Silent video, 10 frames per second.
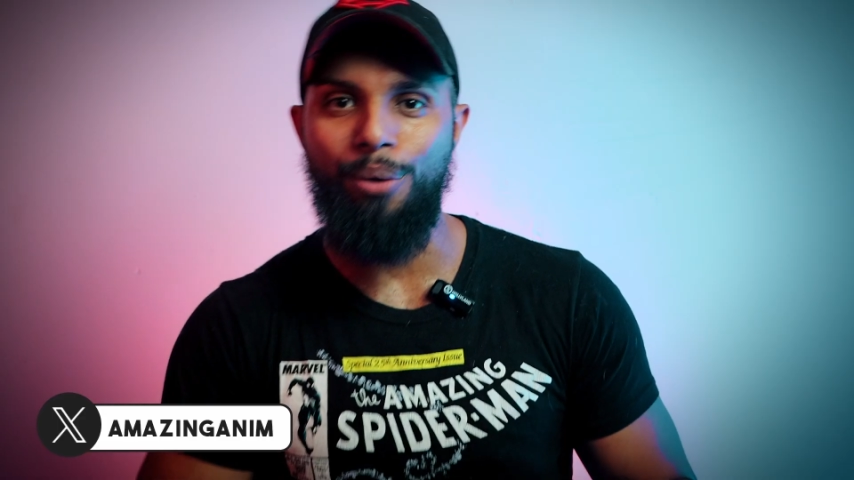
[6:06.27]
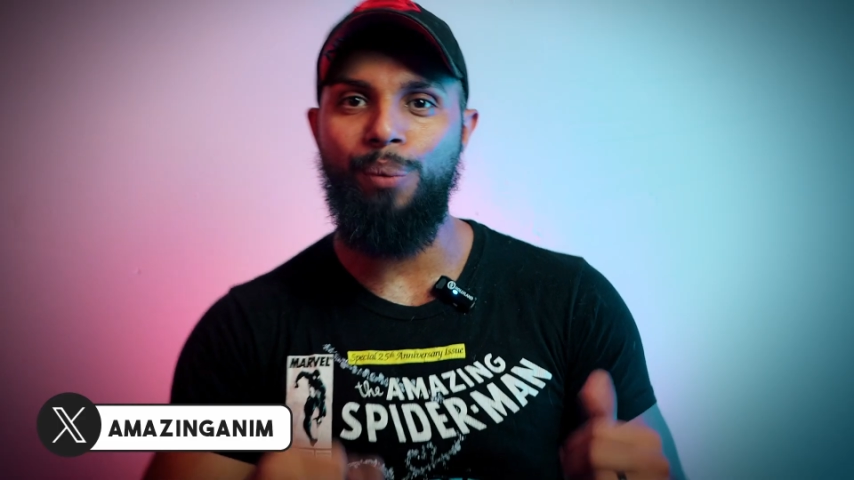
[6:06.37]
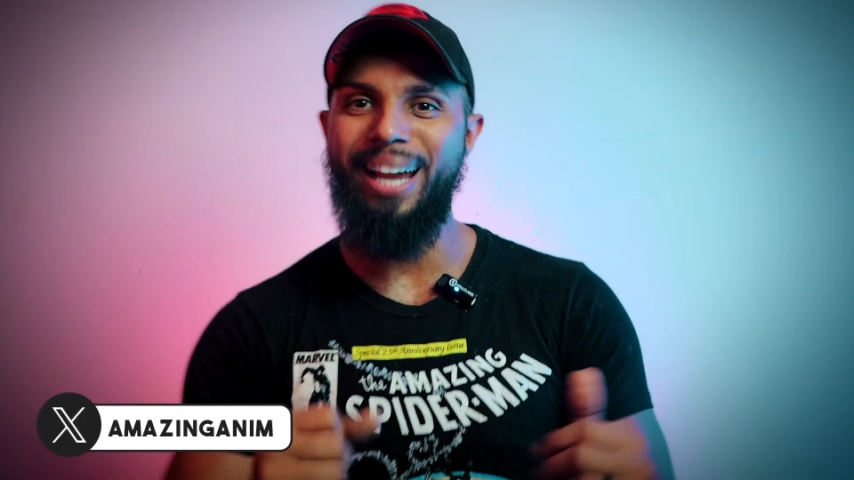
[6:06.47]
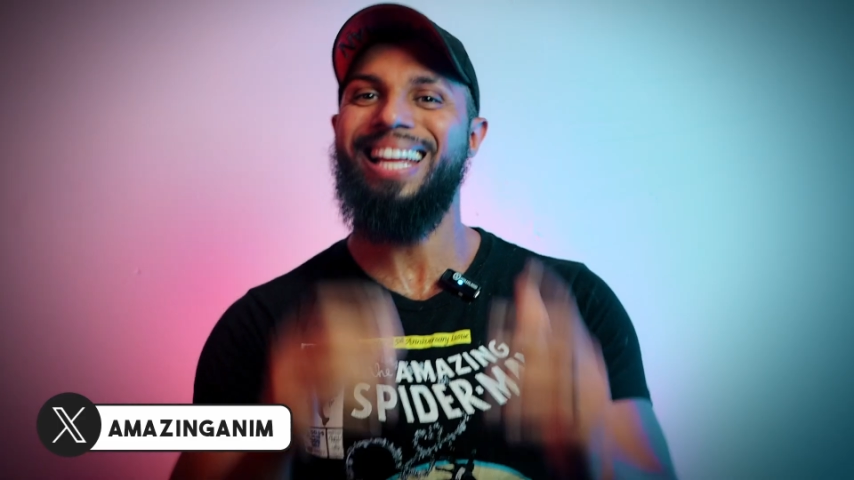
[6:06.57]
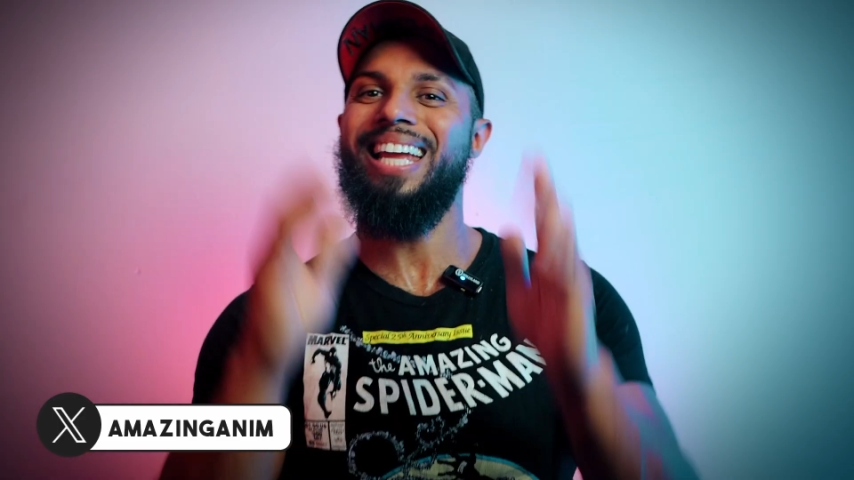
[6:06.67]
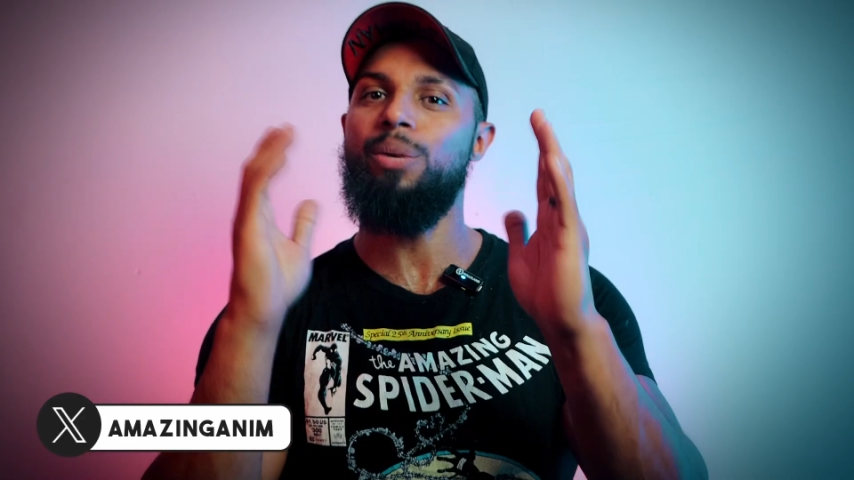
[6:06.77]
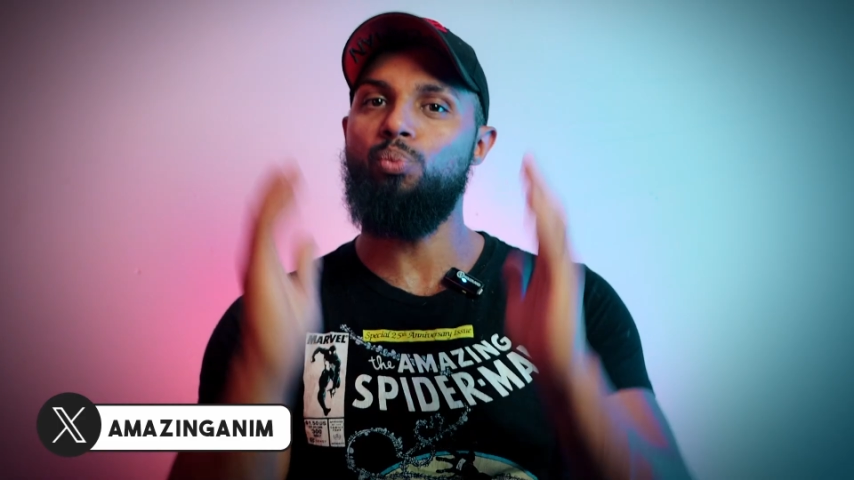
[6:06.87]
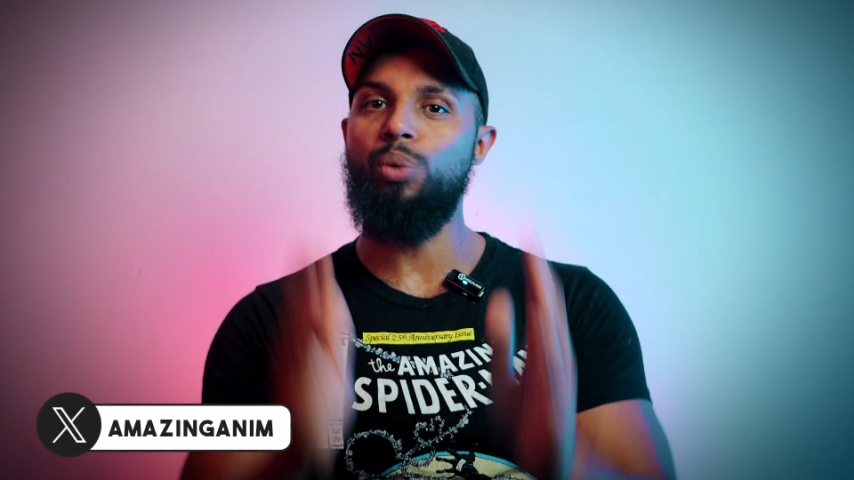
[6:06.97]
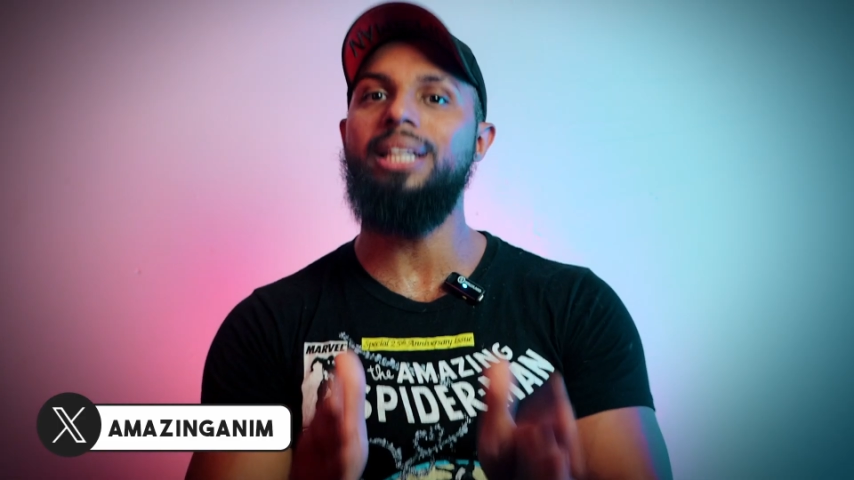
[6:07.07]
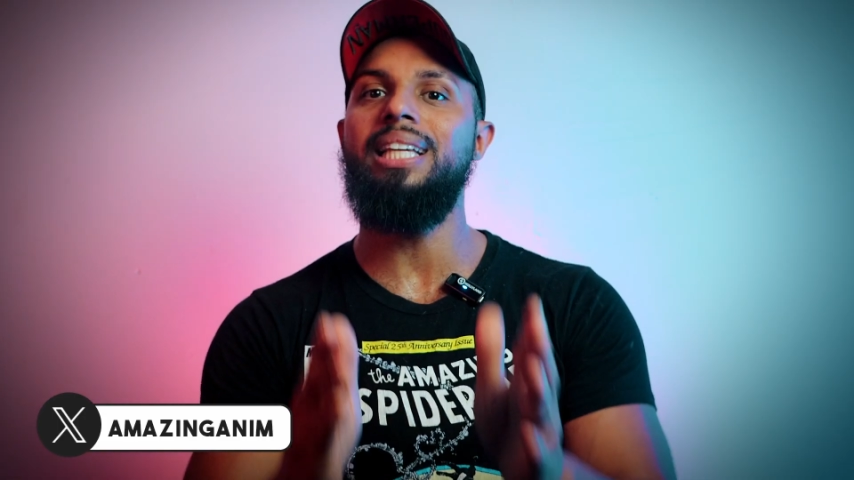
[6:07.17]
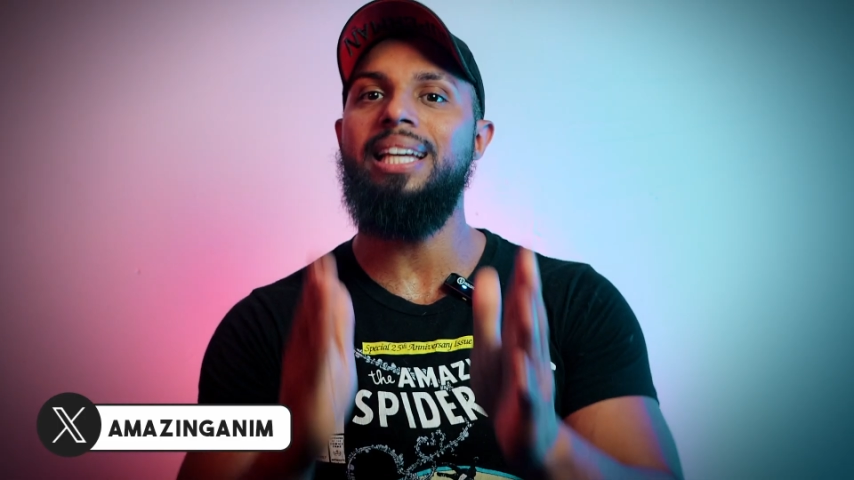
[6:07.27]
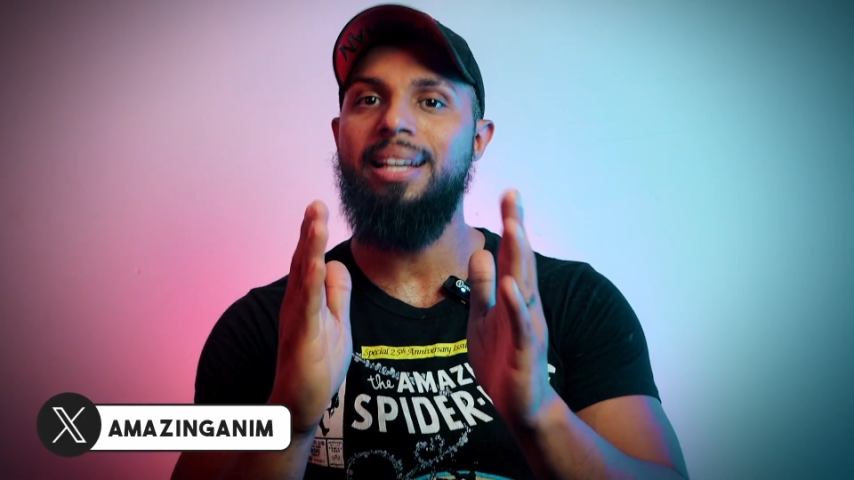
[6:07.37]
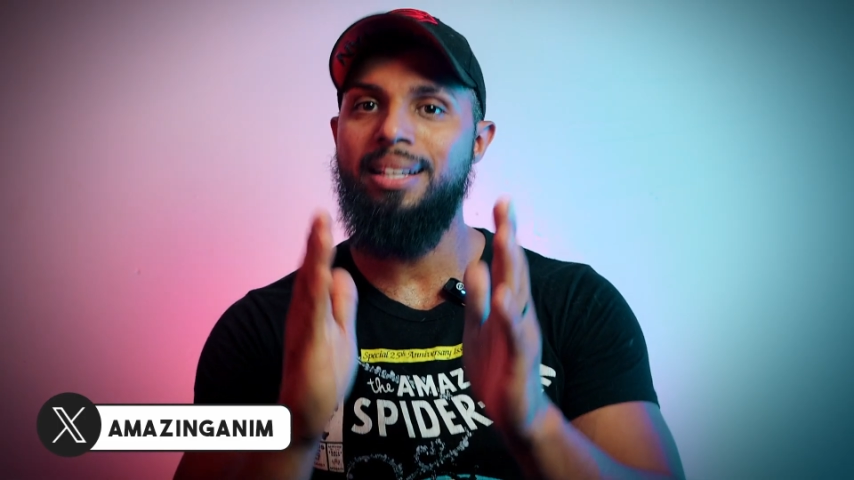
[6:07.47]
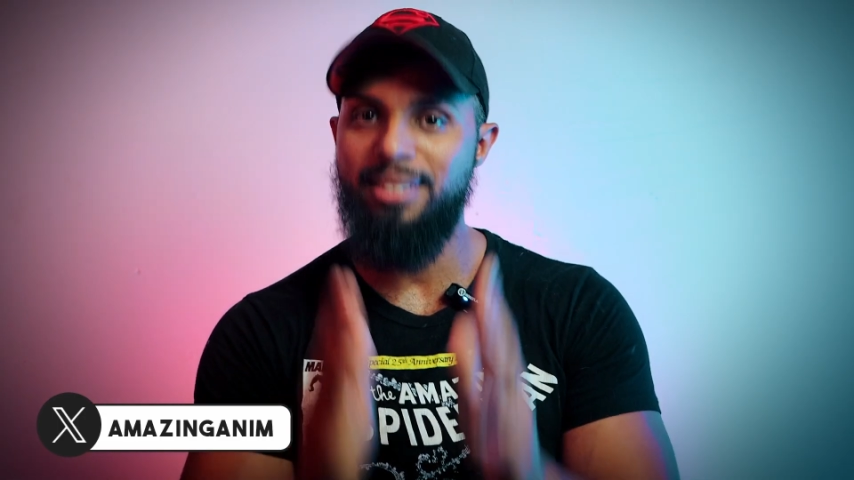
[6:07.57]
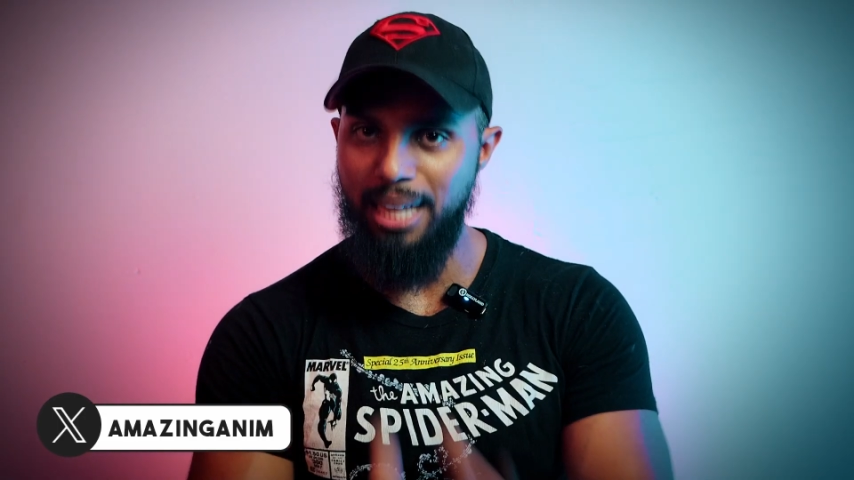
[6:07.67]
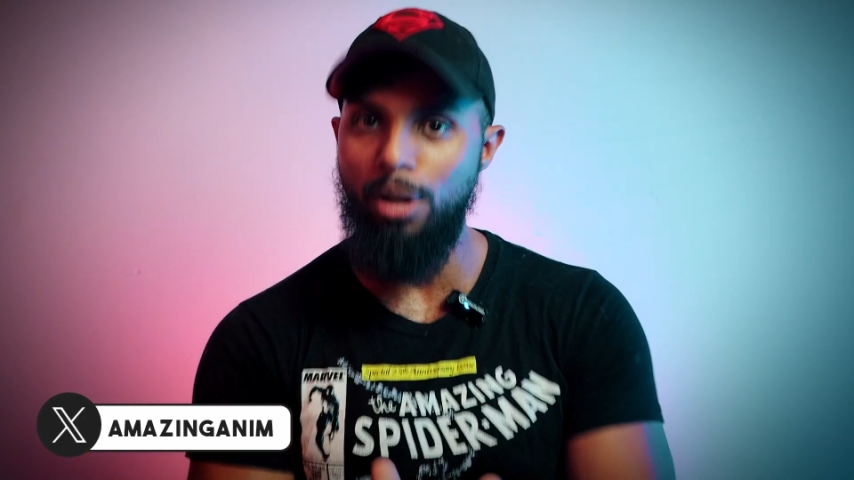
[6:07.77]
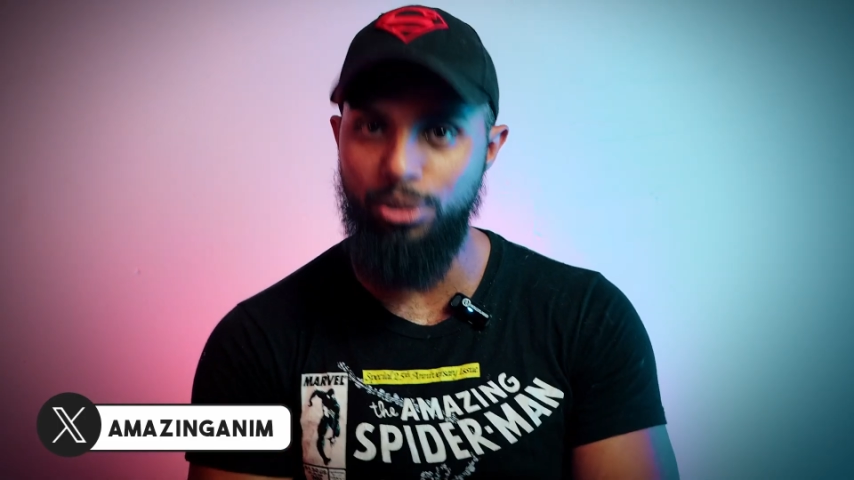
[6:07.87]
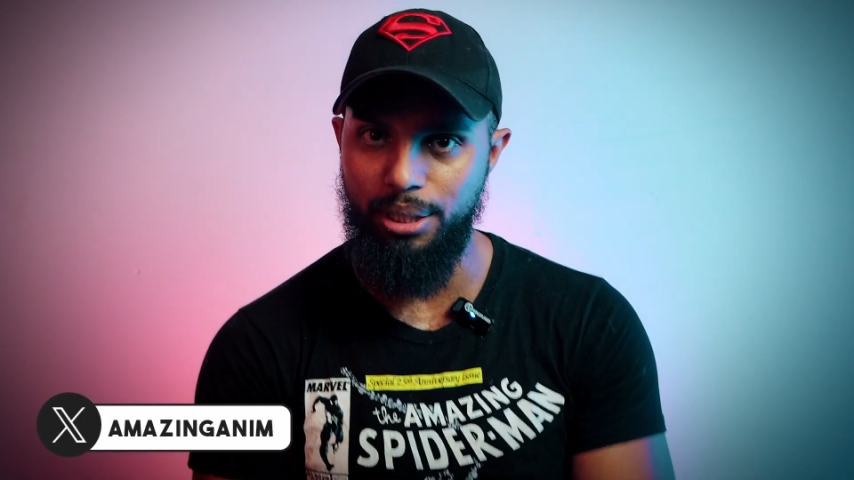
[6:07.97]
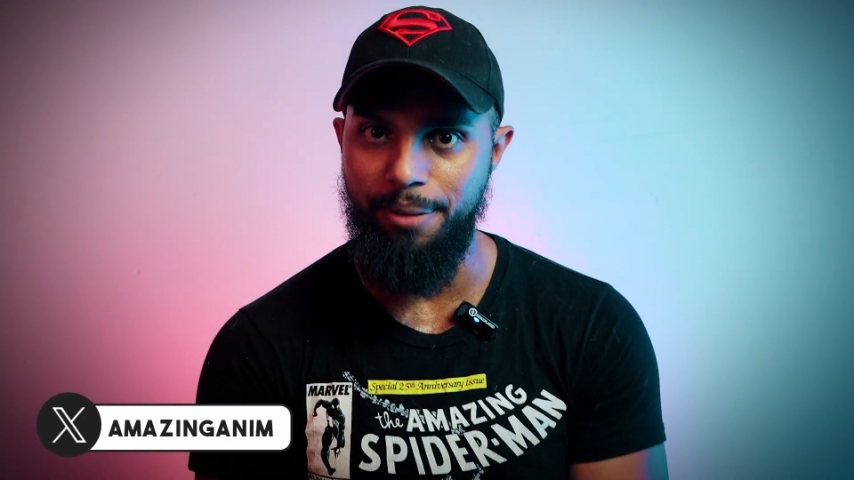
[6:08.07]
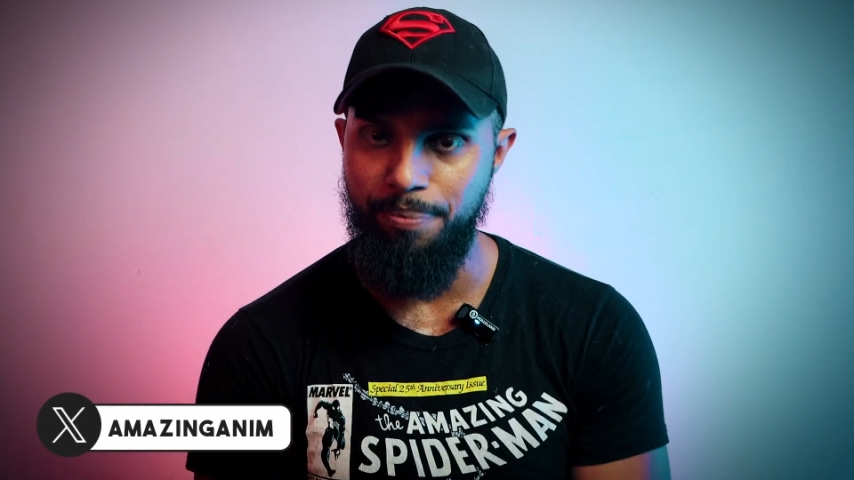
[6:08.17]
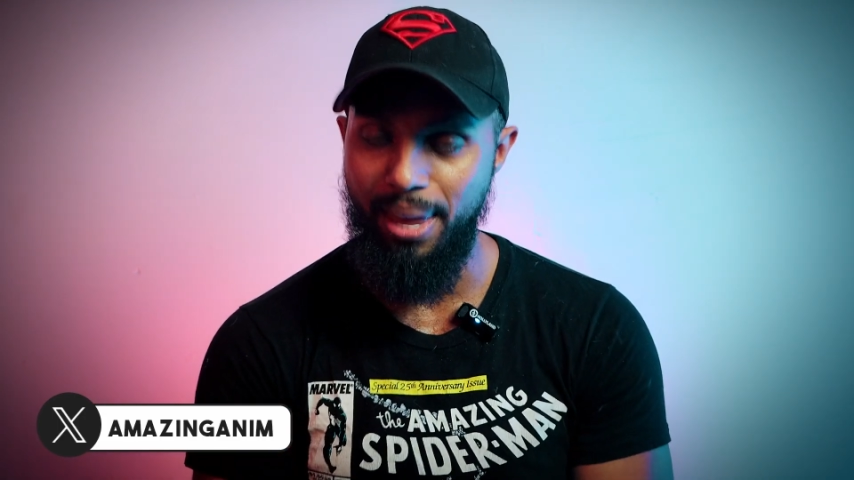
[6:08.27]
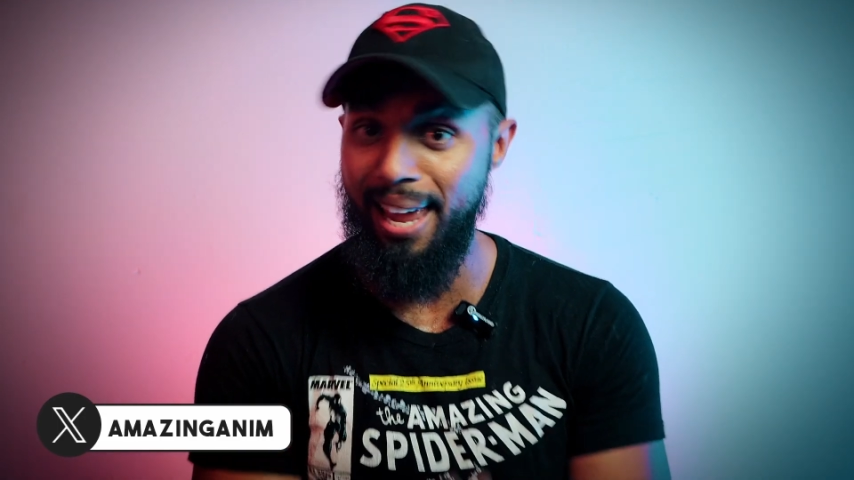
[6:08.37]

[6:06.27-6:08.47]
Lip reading: right? It really sells it.